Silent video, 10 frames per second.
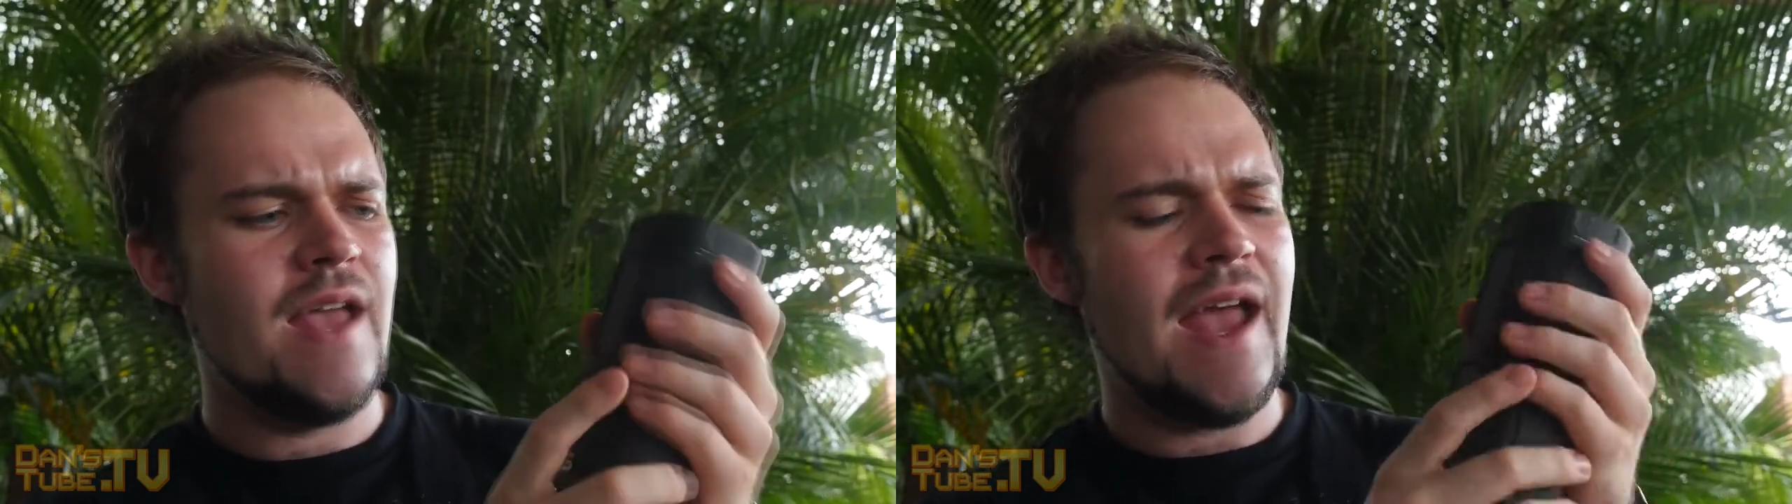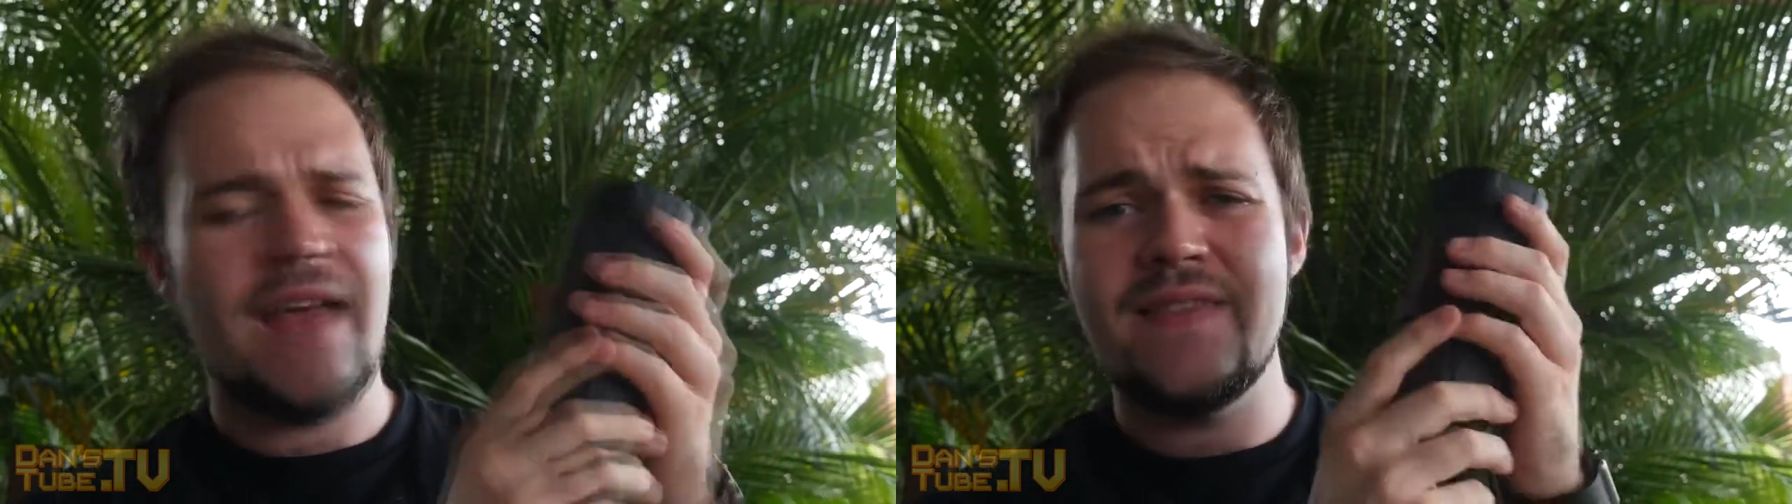
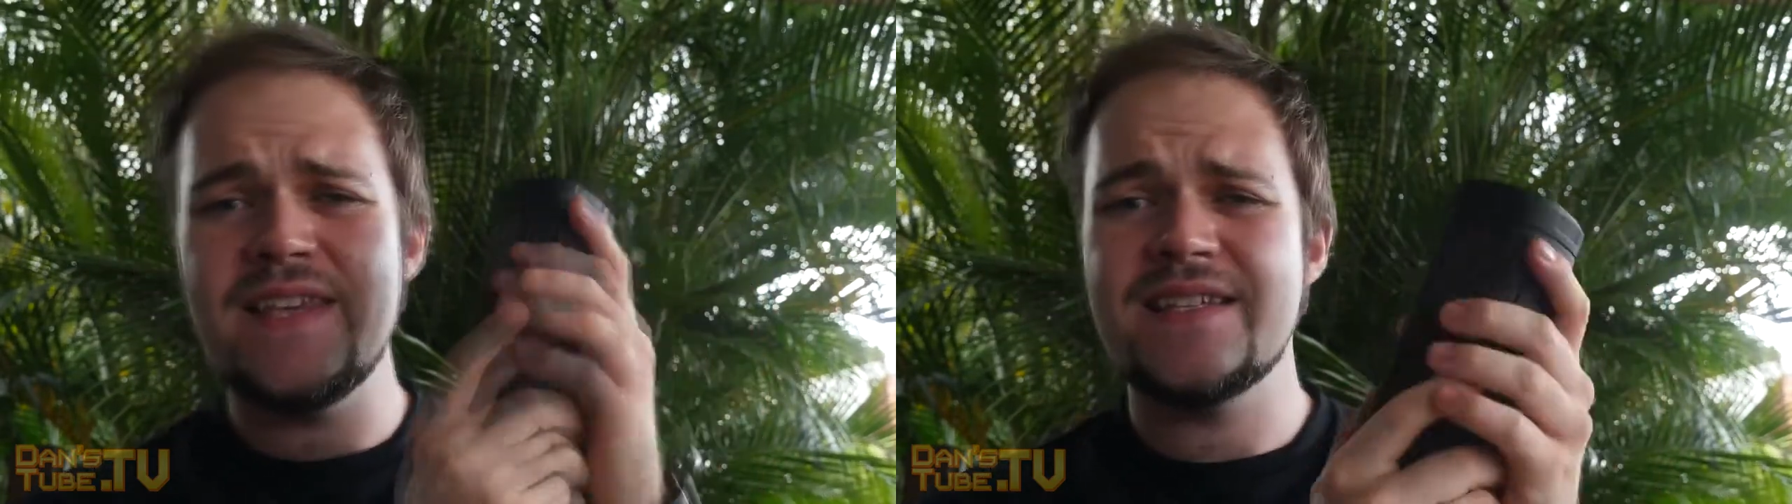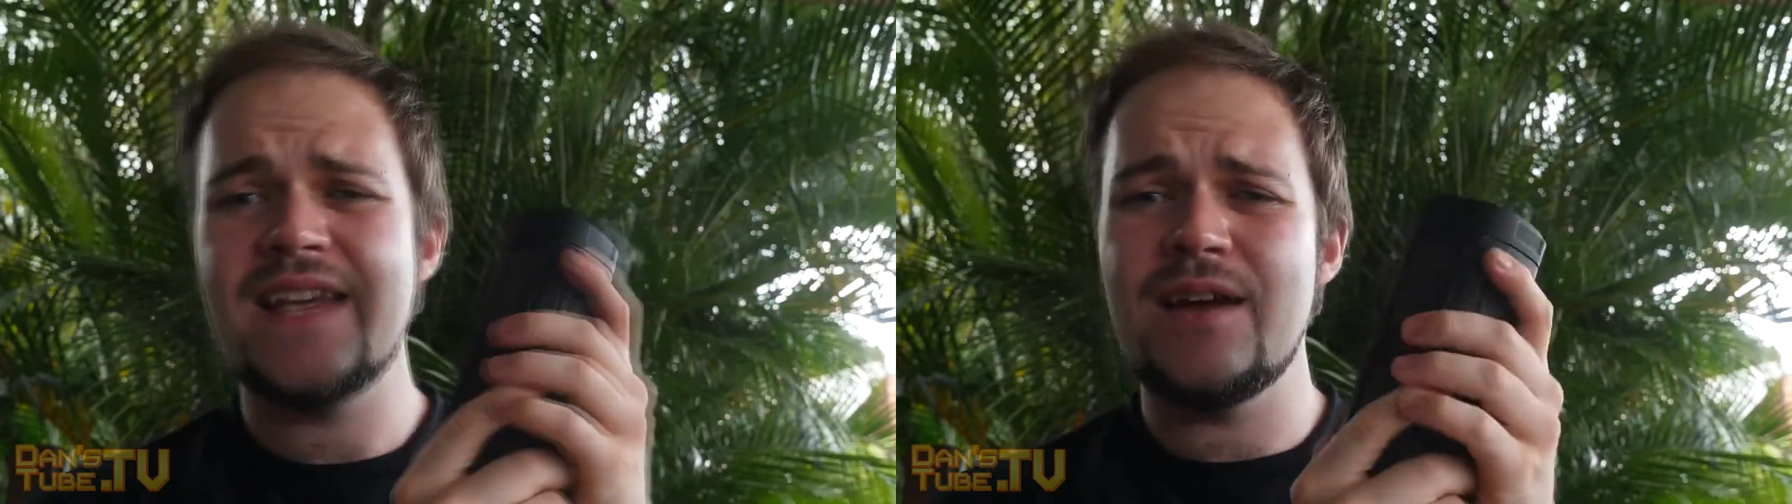and the
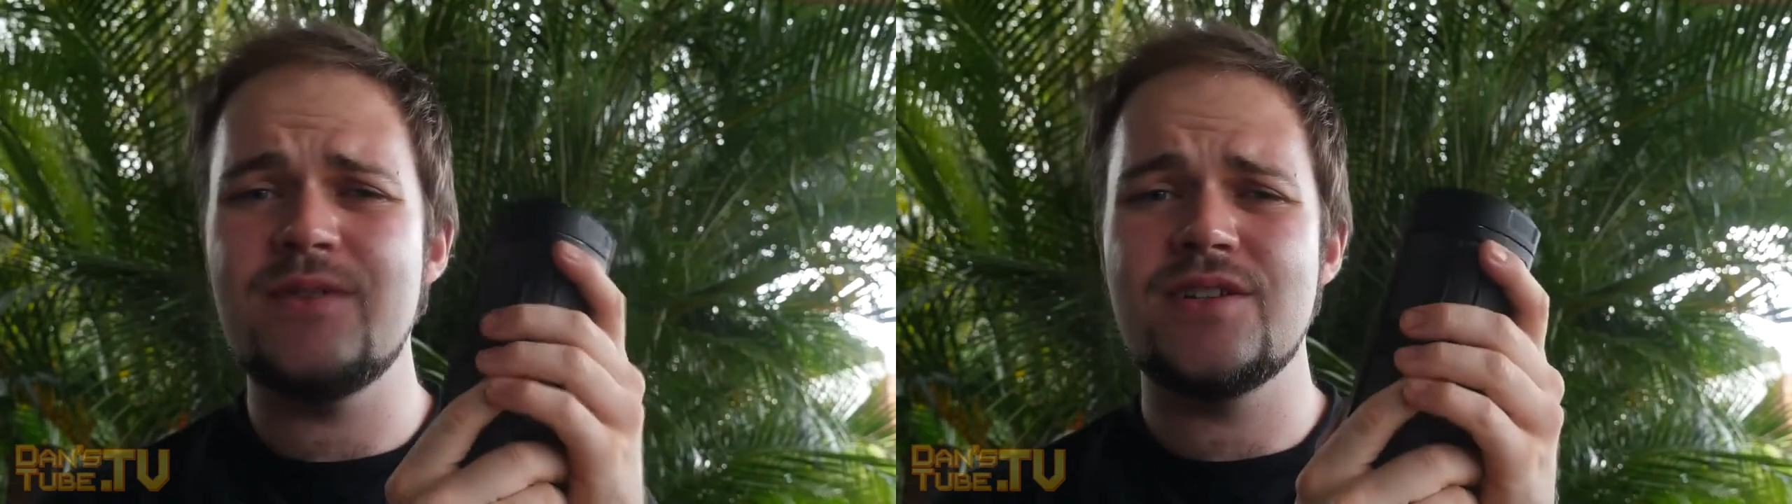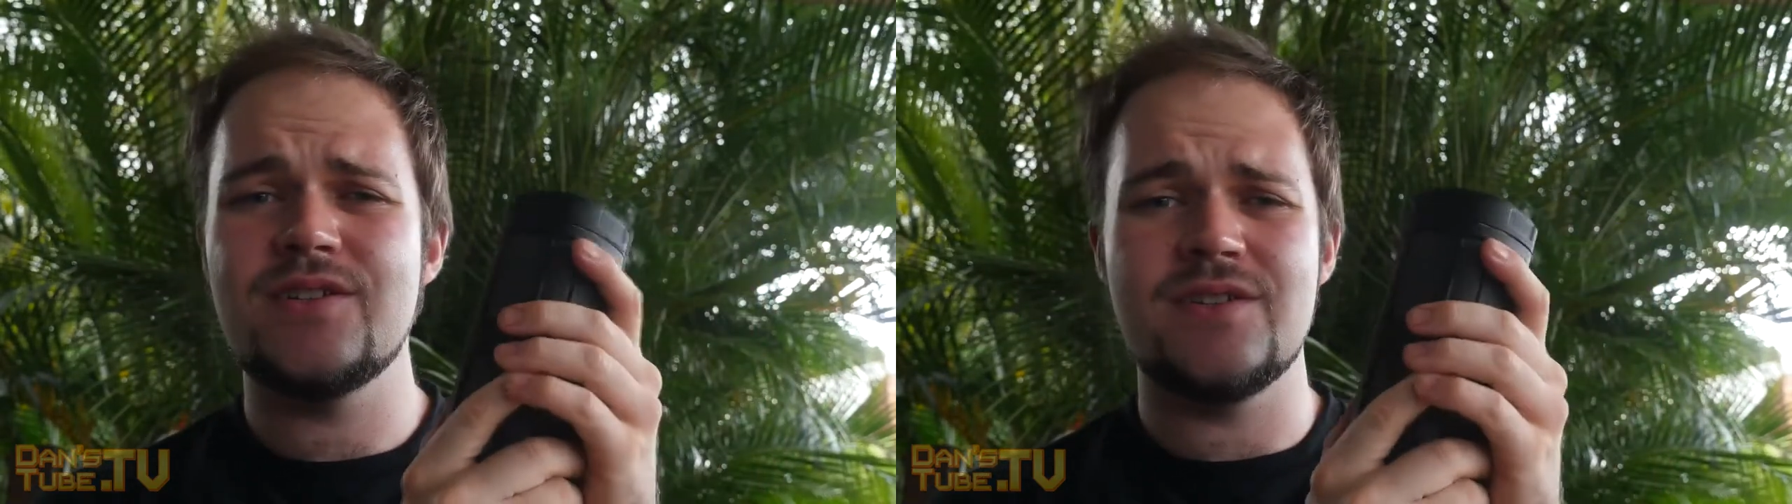
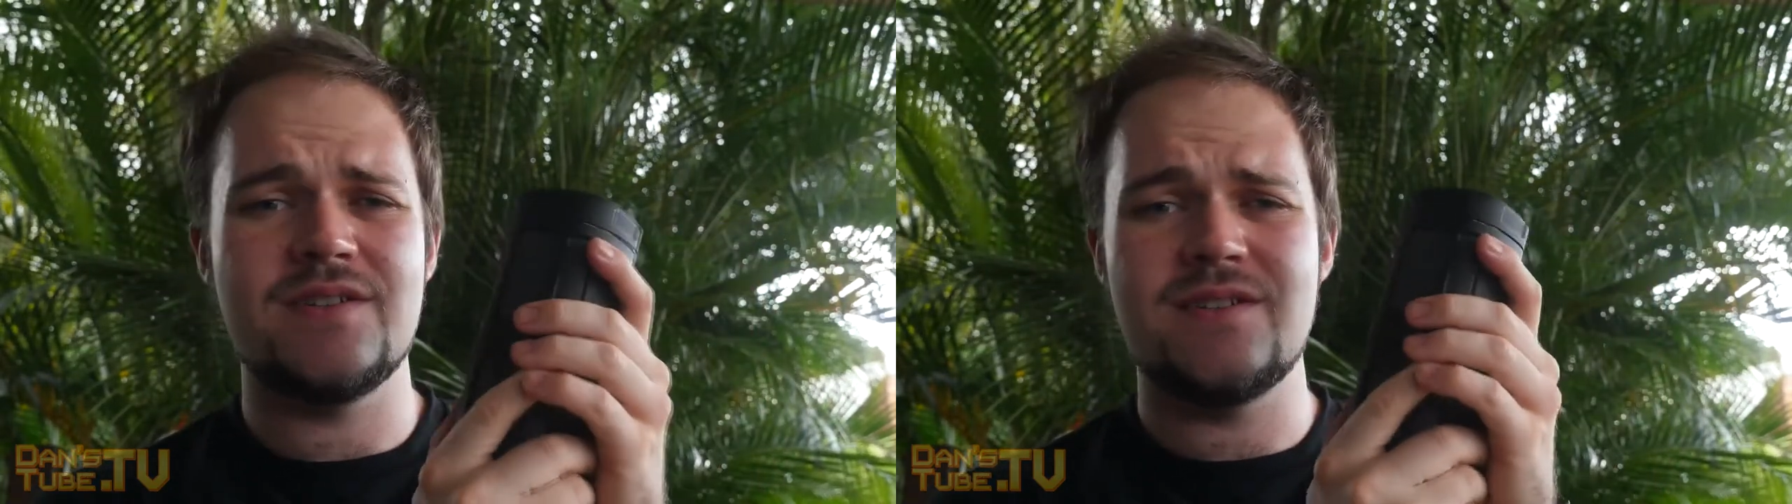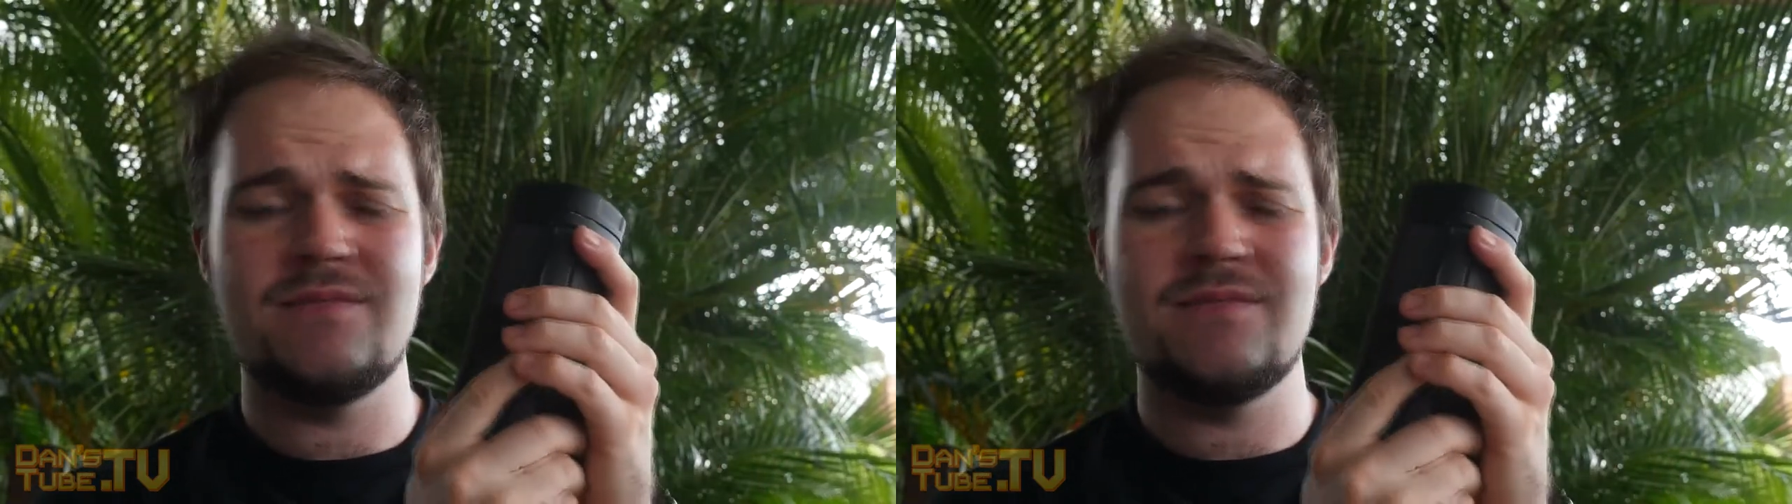sound is just